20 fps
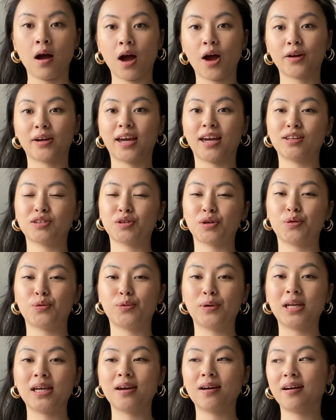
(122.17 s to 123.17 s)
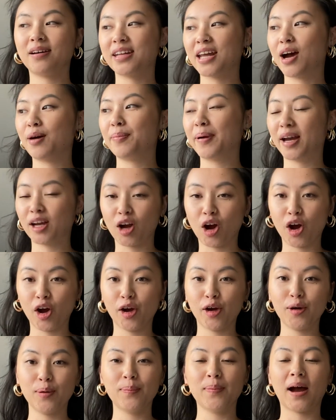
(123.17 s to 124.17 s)
Okay, so we are now back
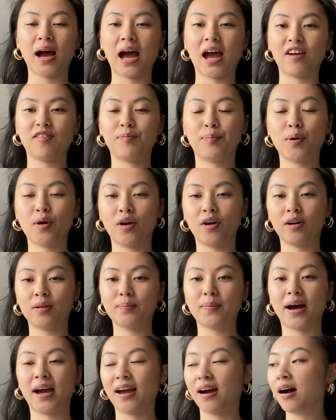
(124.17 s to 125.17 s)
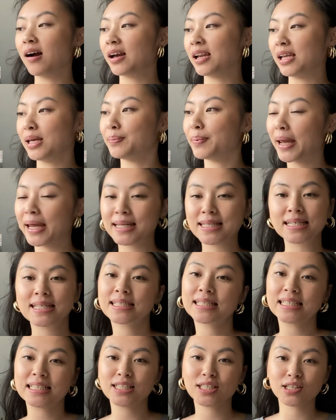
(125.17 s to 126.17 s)
home. I've put on my ugly painting
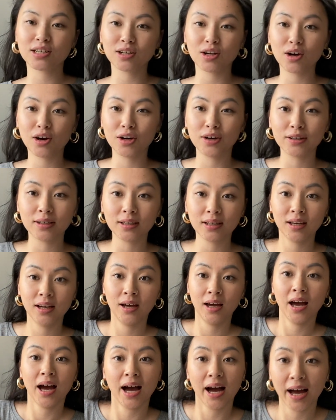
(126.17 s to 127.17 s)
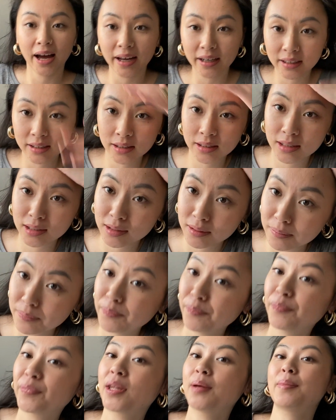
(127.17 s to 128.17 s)
t-shirt on and
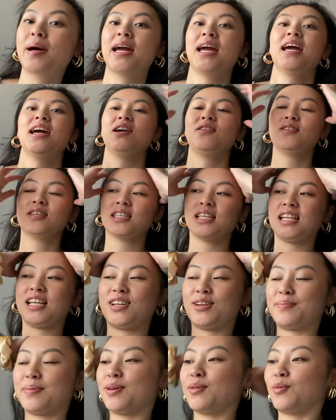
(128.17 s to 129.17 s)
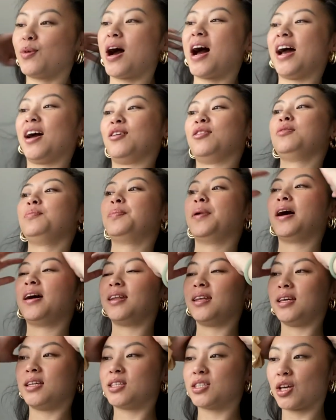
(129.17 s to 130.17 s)
my hair is a little bit wild, but
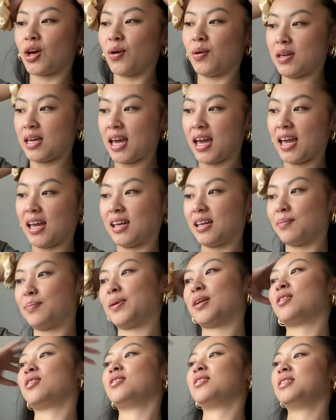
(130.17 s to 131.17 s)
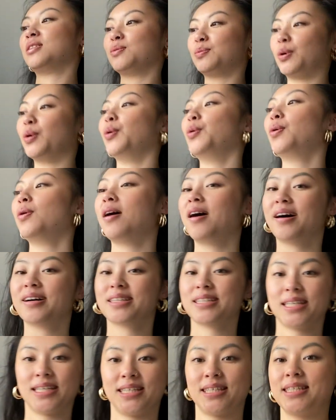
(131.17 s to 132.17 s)
it's okay because we're all
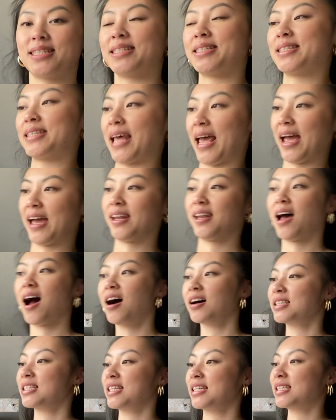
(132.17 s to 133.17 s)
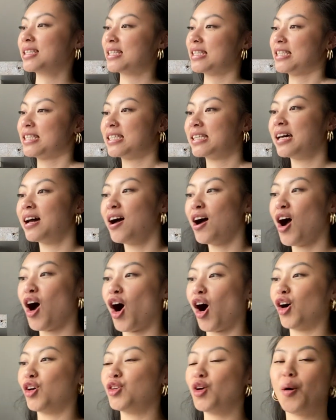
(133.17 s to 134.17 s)
artists and artists
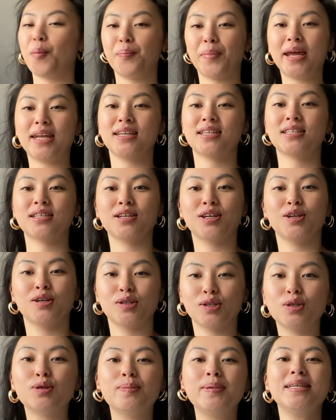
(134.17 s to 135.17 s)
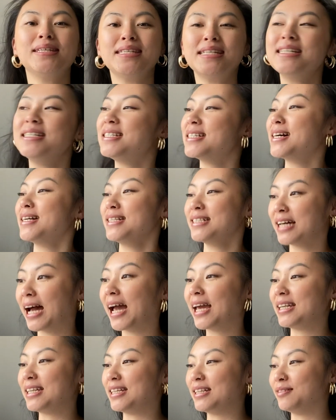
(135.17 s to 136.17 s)
are not meant to be neat and
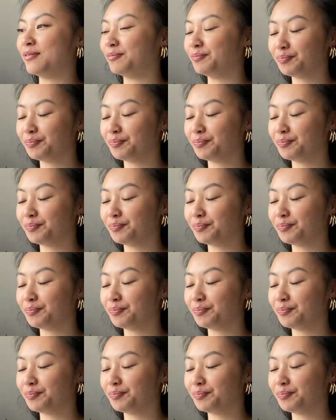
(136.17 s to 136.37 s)
tidy.